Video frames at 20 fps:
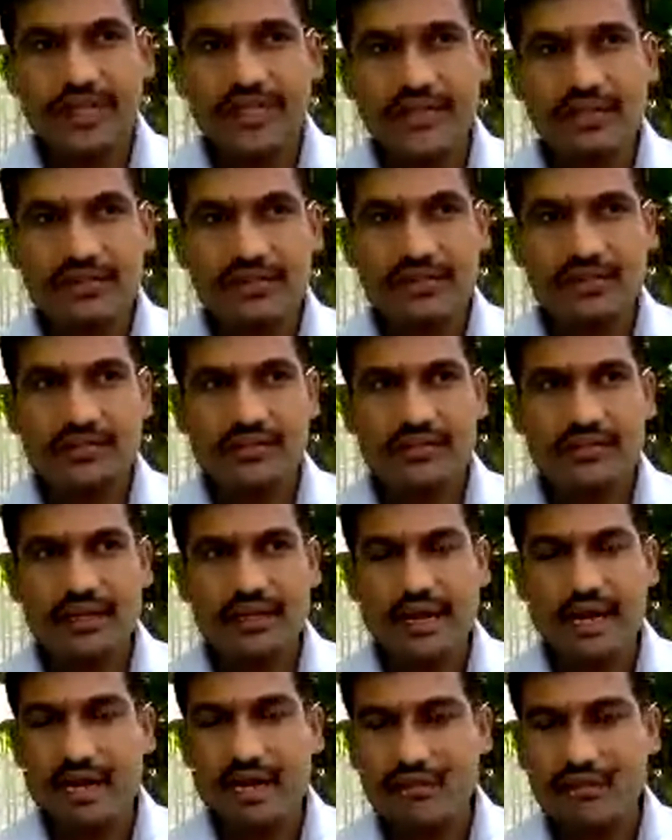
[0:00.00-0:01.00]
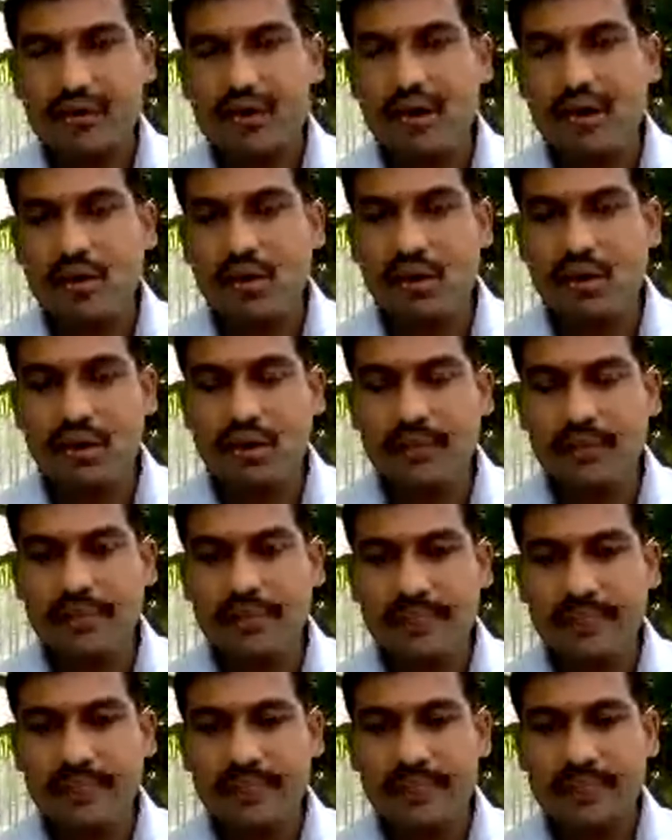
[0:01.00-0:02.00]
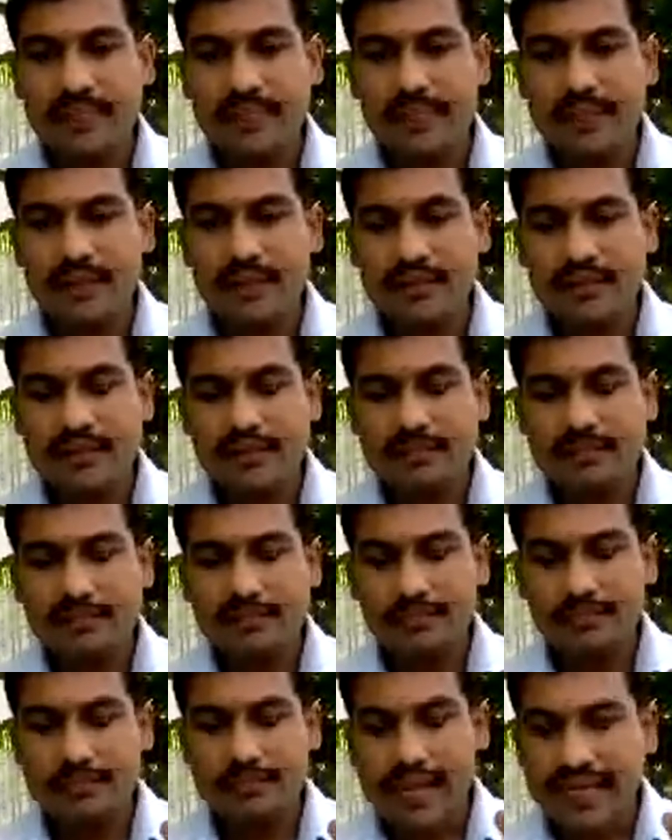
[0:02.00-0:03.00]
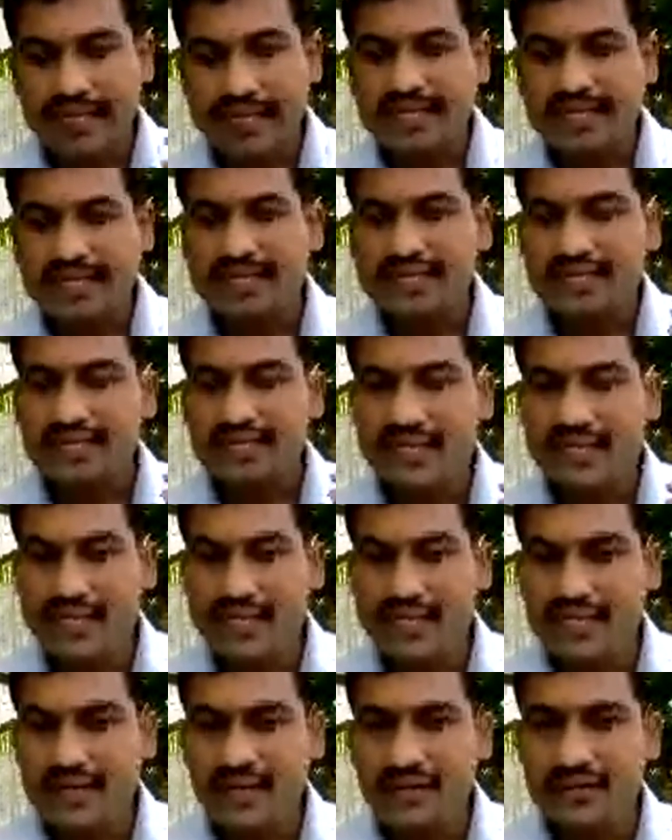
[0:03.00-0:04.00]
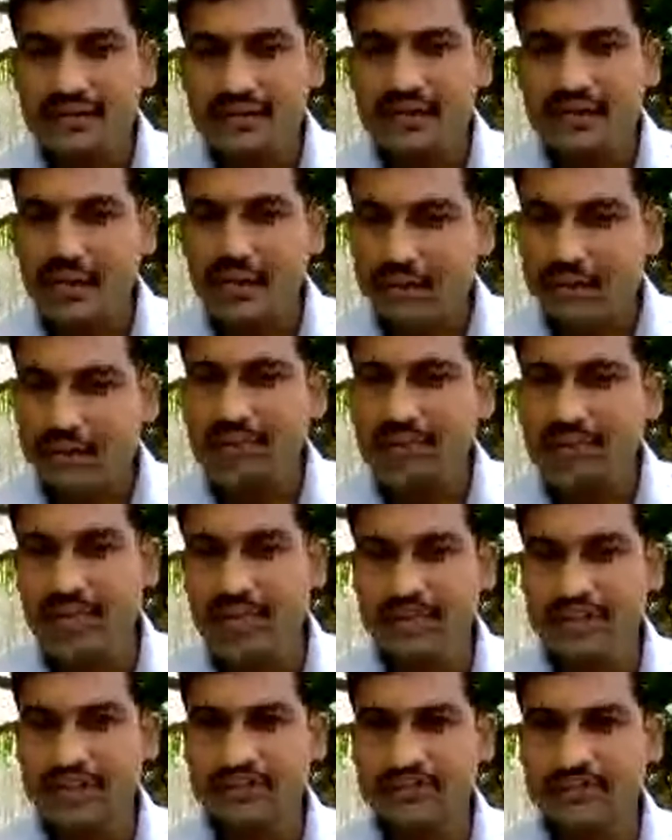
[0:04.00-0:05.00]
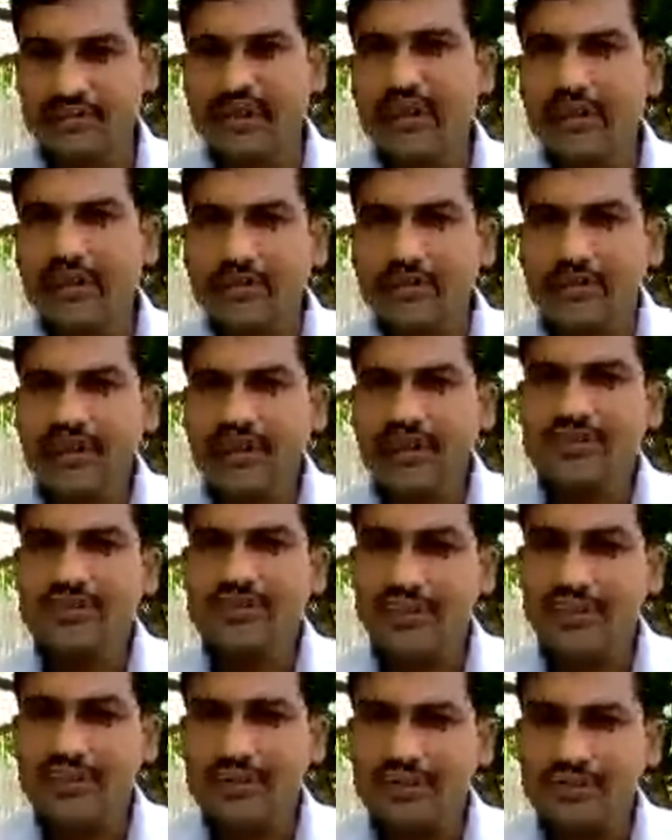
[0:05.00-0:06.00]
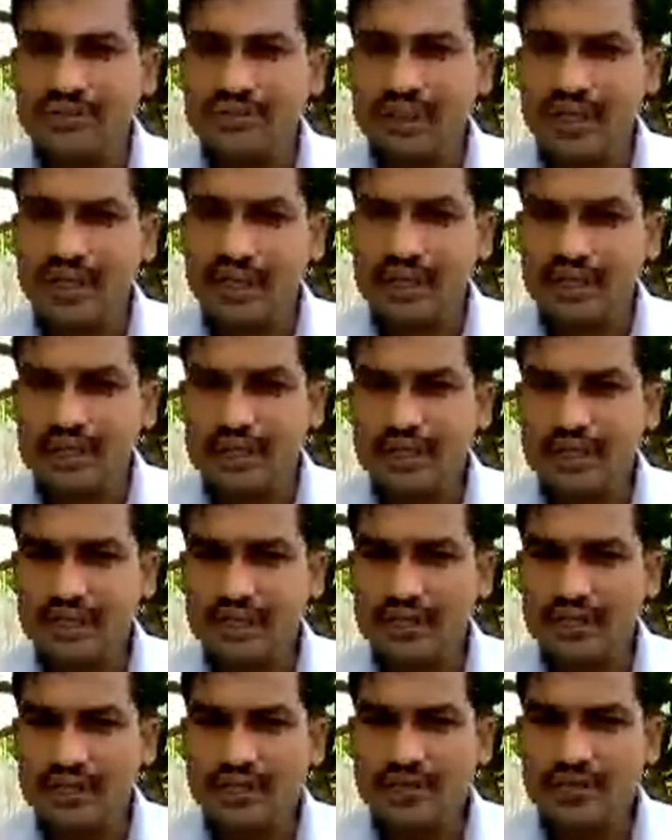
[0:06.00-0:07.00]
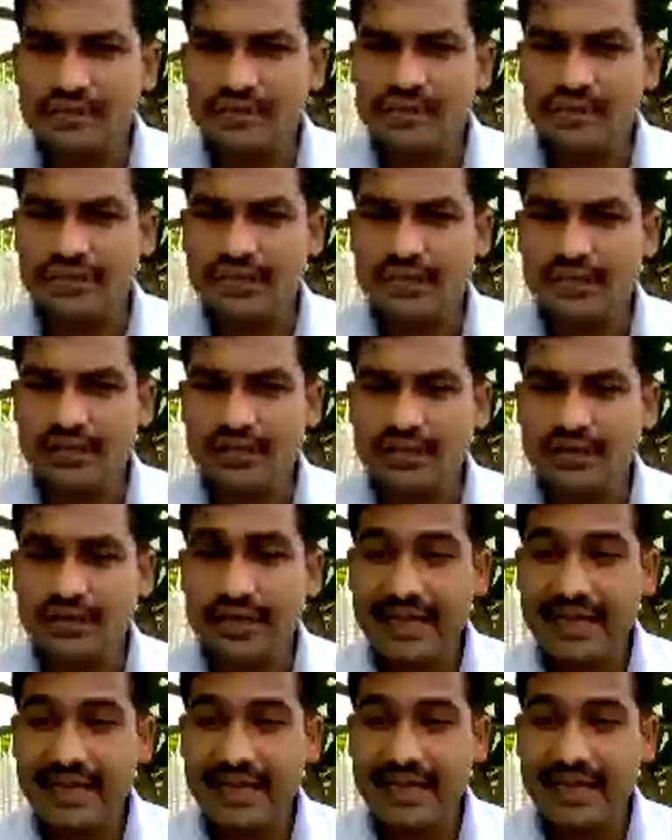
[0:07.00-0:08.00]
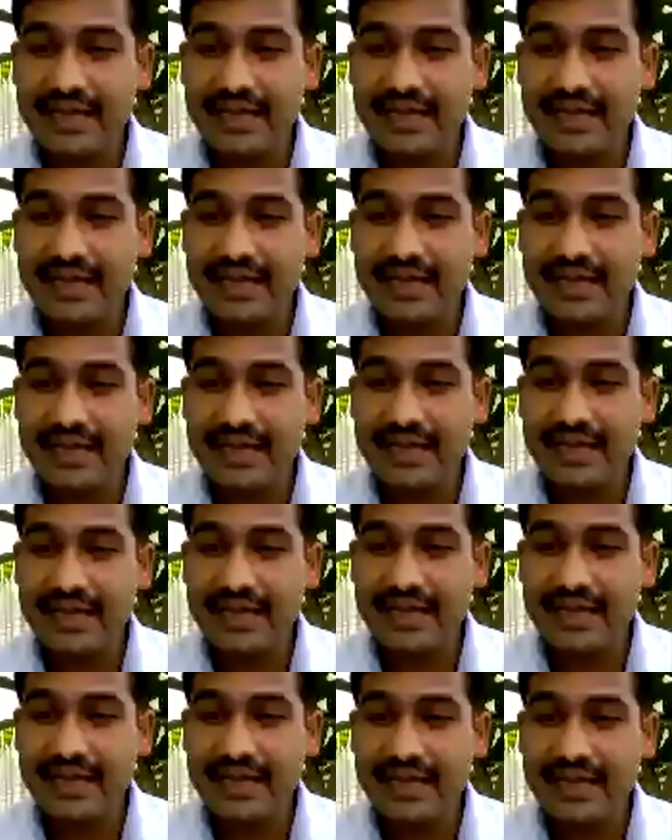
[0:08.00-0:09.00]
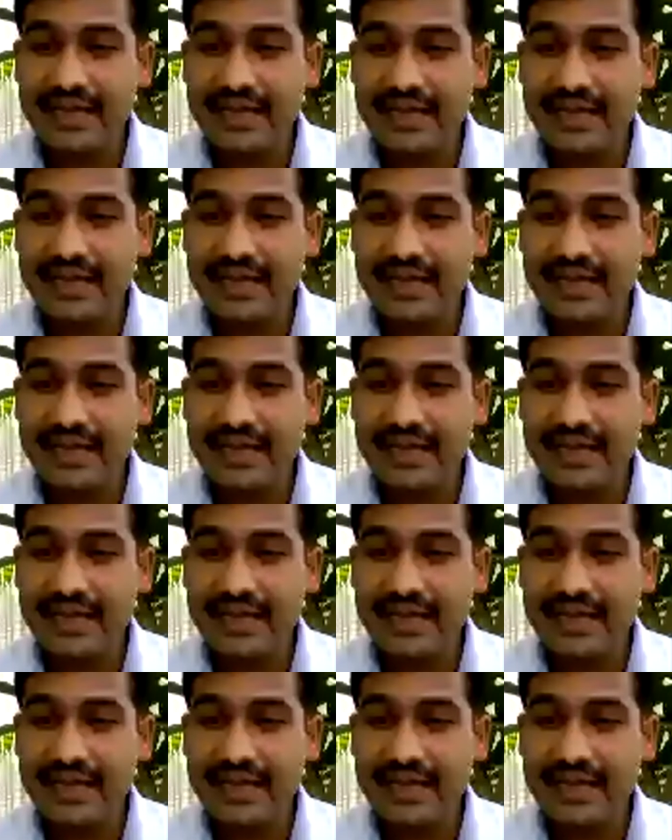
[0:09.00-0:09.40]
think and work on making India the developed nation, which force in the universe exists that can stop us?